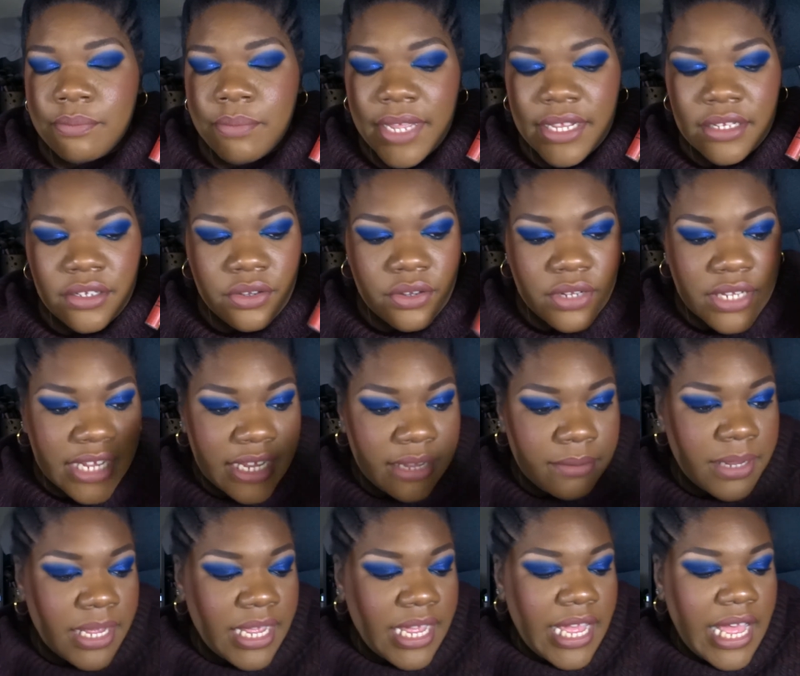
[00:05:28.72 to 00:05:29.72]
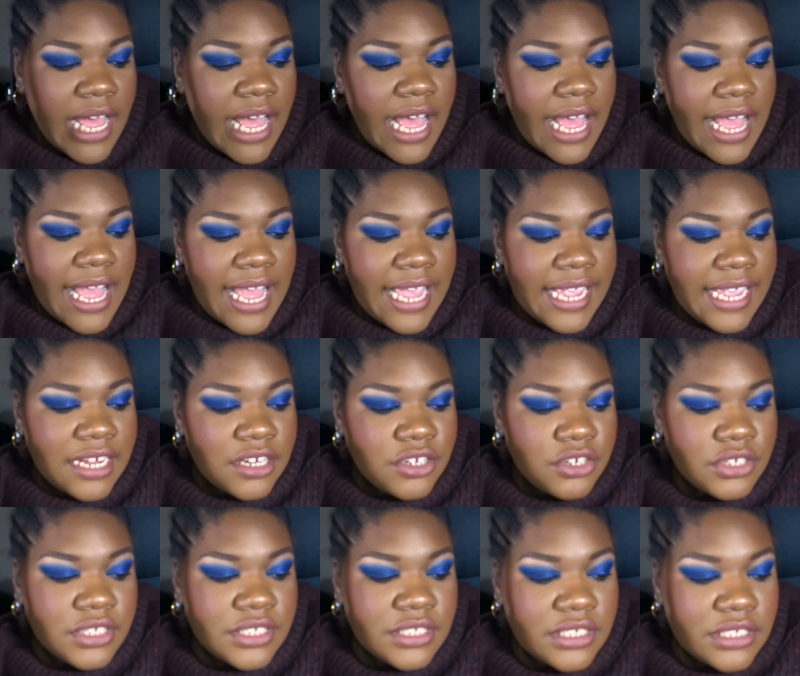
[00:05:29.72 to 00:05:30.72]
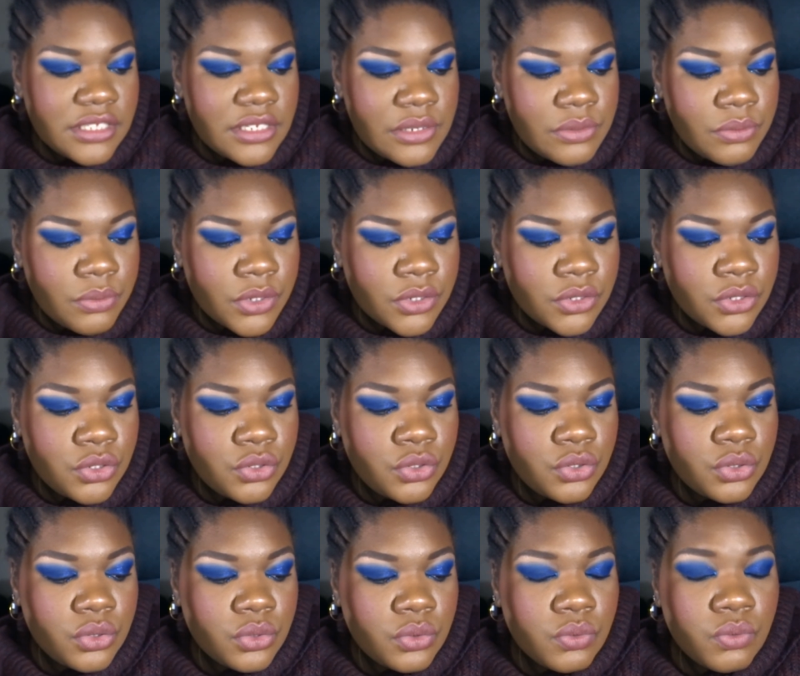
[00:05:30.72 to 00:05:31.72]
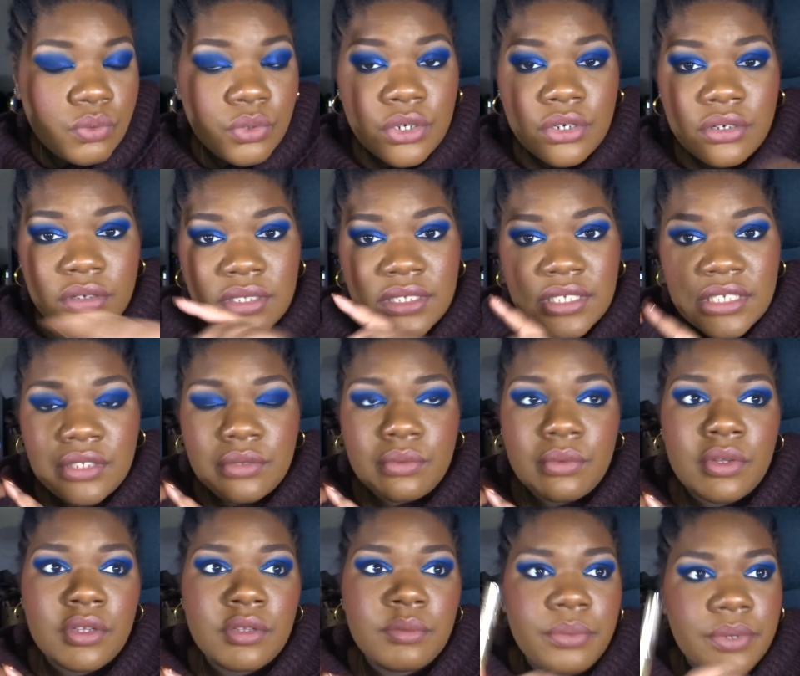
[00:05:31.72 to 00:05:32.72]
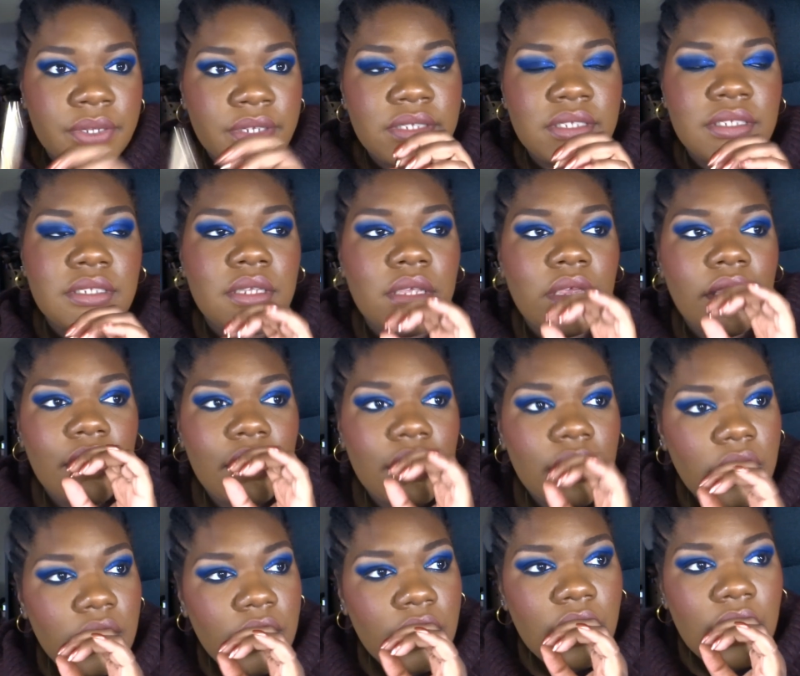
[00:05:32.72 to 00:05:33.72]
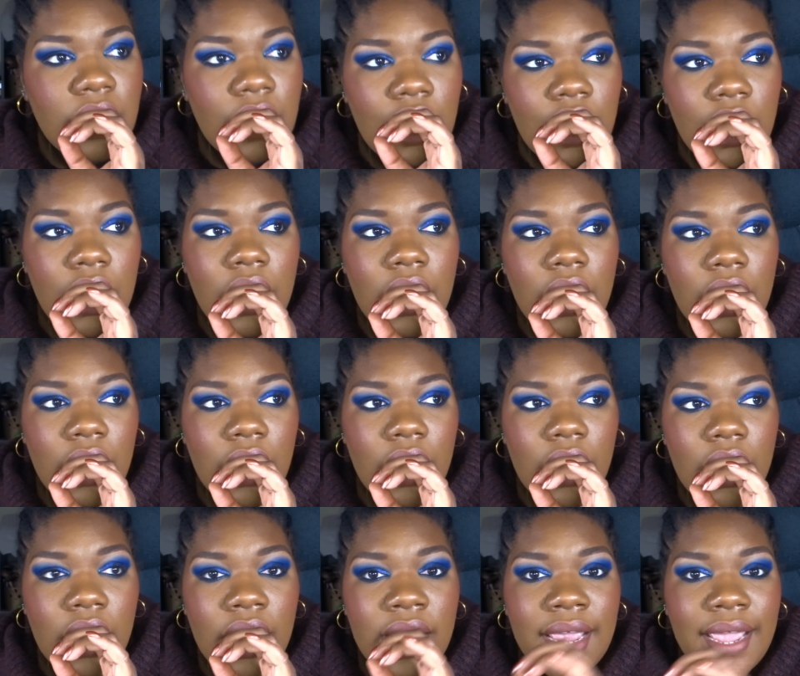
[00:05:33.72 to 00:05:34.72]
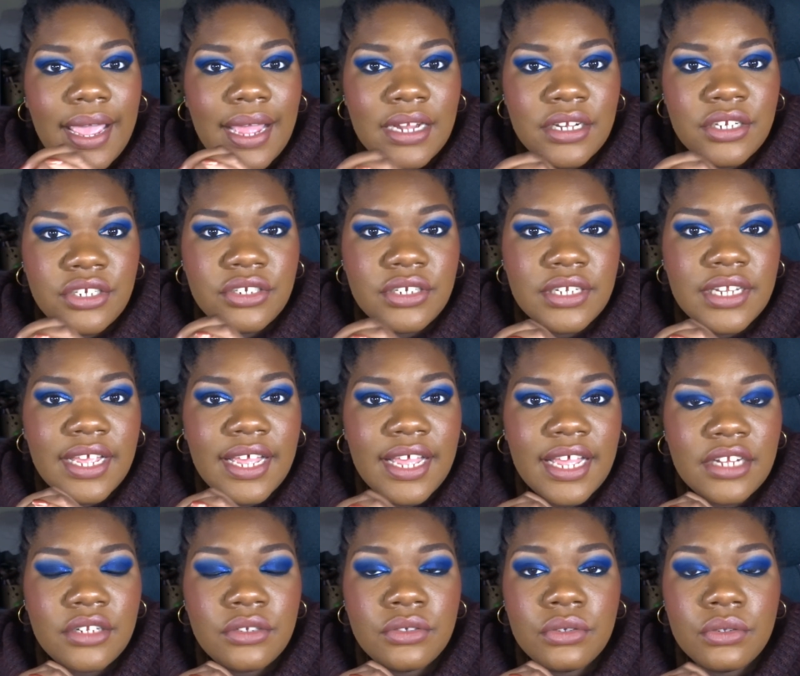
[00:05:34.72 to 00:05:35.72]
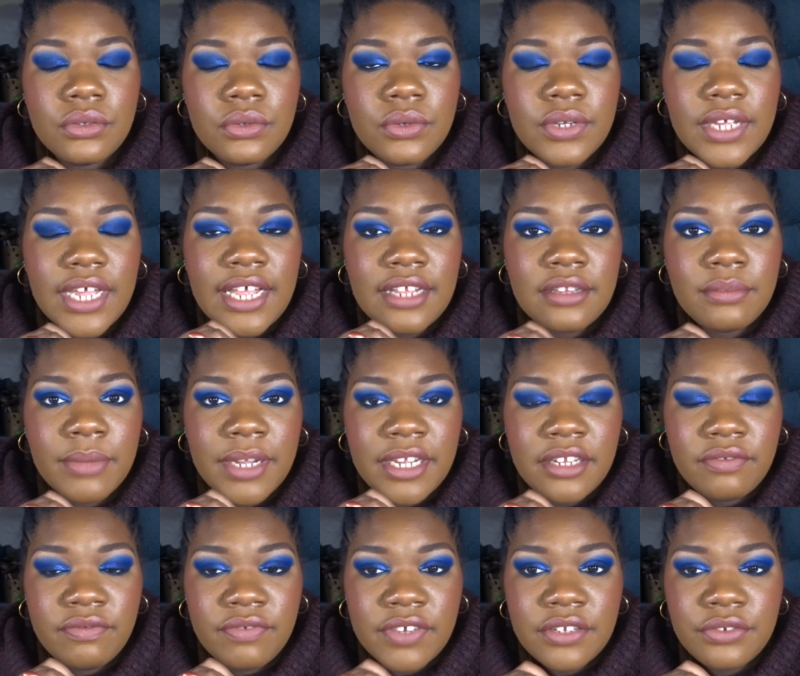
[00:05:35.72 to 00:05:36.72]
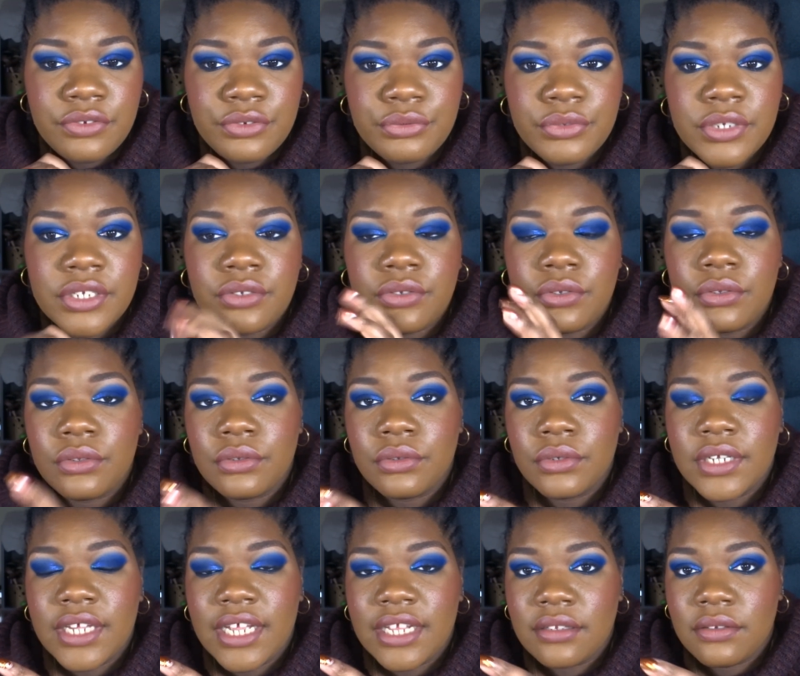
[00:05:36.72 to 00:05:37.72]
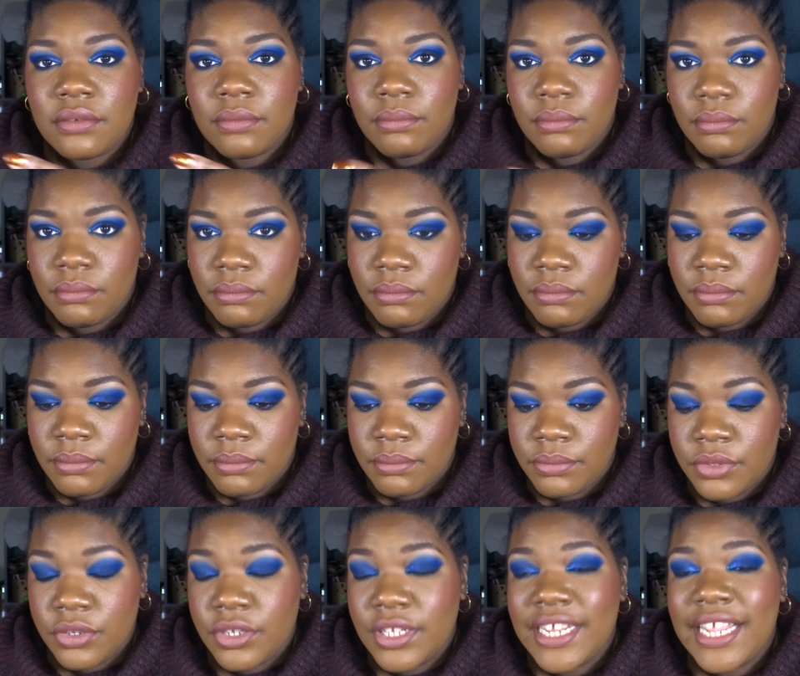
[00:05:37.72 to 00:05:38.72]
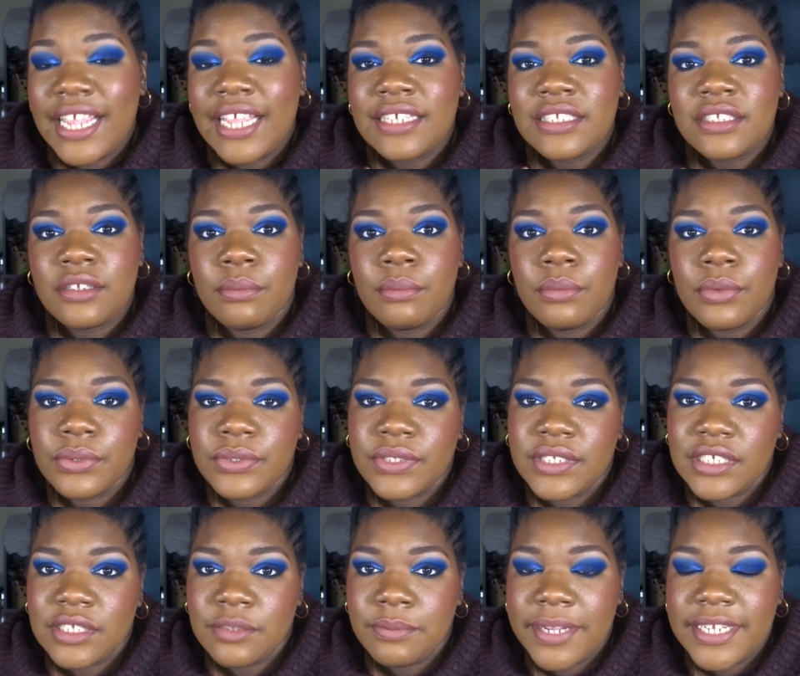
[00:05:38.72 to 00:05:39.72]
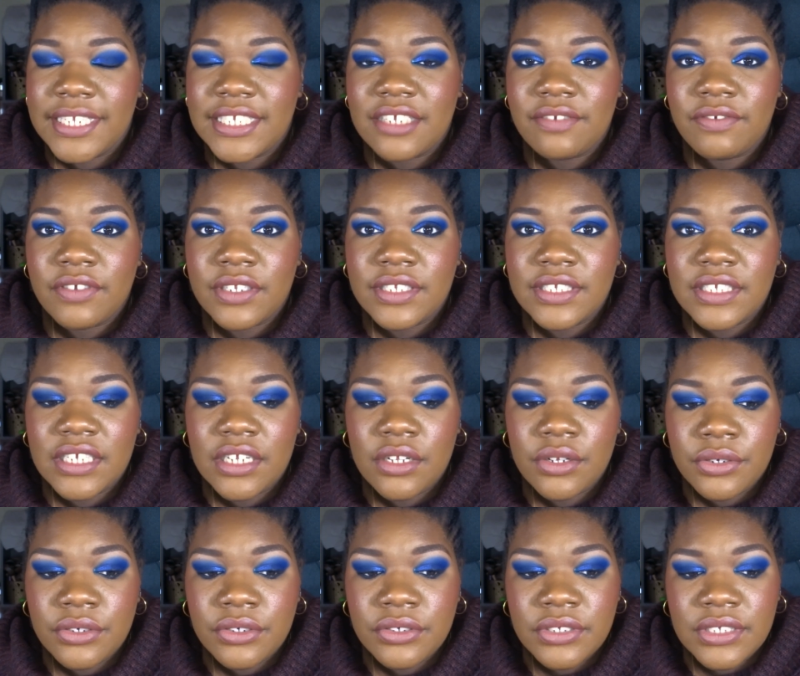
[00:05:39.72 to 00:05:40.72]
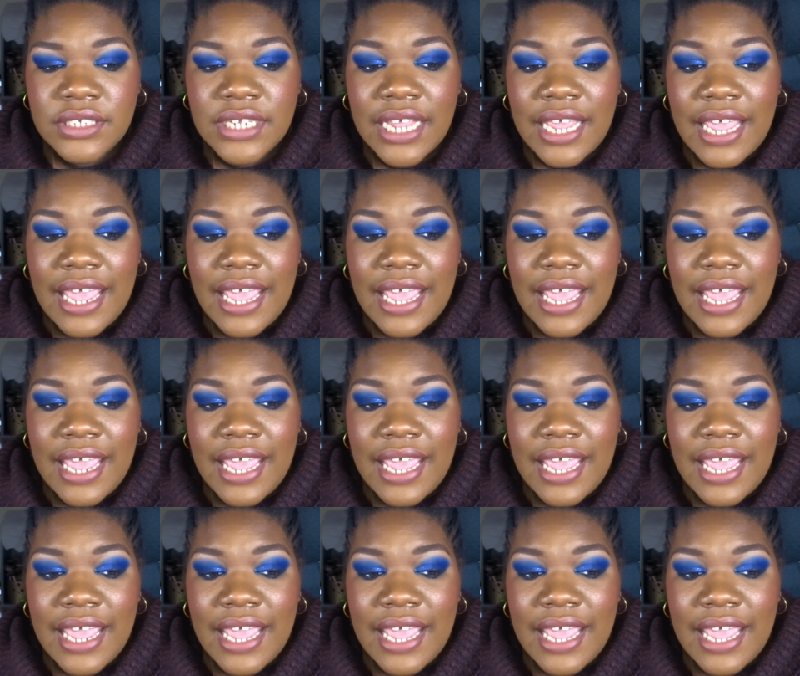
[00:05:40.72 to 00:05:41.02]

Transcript: Pan collab. I actually didn't want to work on this one, but I actually had to look at my inventory to look at the next most expensive concealers.